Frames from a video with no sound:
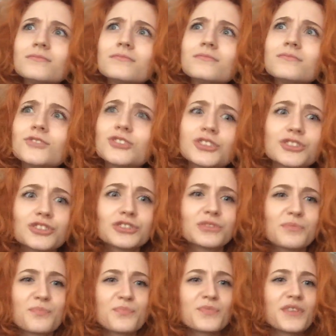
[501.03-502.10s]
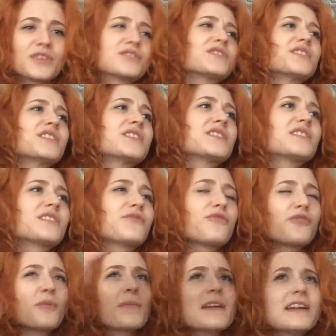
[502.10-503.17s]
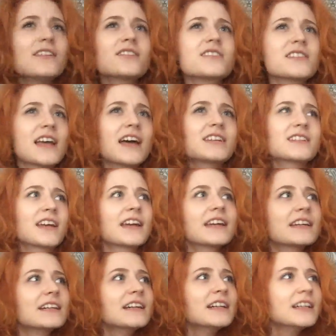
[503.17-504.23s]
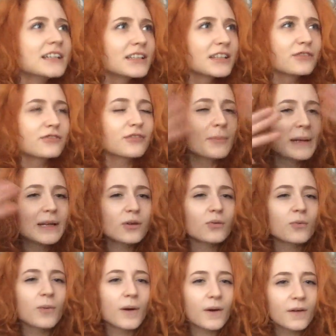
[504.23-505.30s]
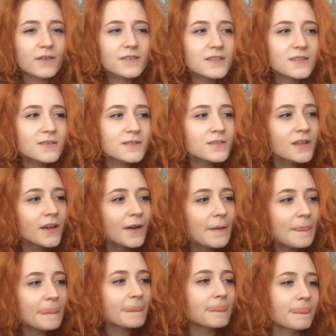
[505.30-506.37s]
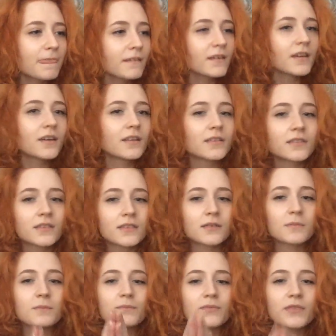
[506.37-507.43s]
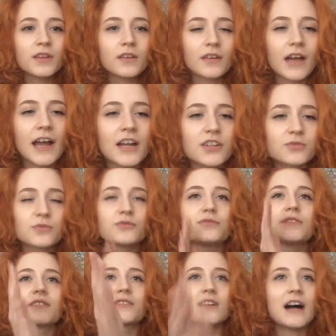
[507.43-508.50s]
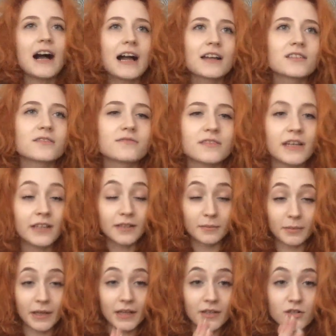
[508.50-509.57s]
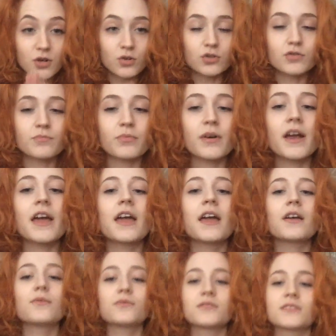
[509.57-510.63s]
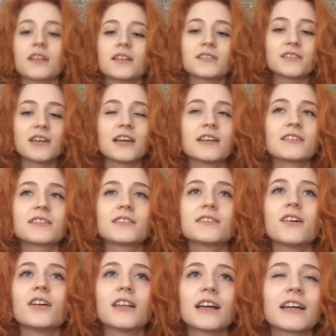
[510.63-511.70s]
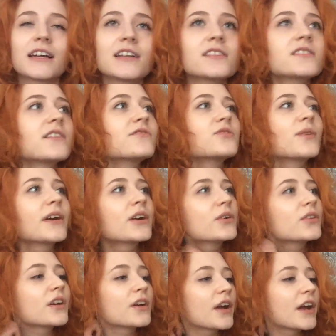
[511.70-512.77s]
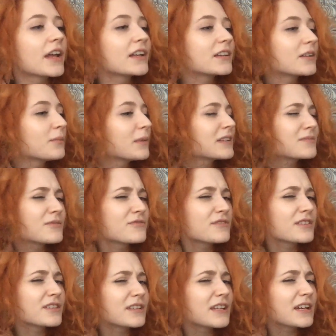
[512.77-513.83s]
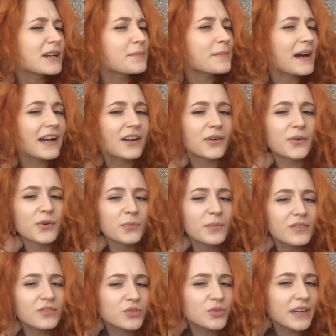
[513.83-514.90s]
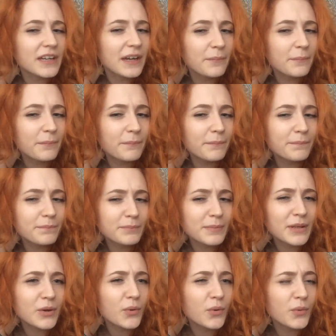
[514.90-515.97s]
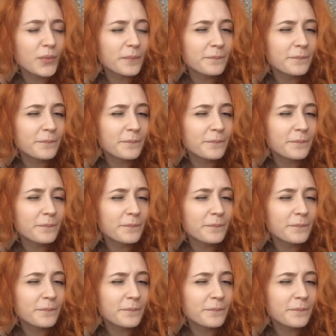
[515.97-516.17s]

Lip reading: just the familiar setting, the familiar words, the actual physical act of like being told to pray is nice and all that kind of stuff. So I go there and it makes me feel like I'm back at home, even though I can't be home.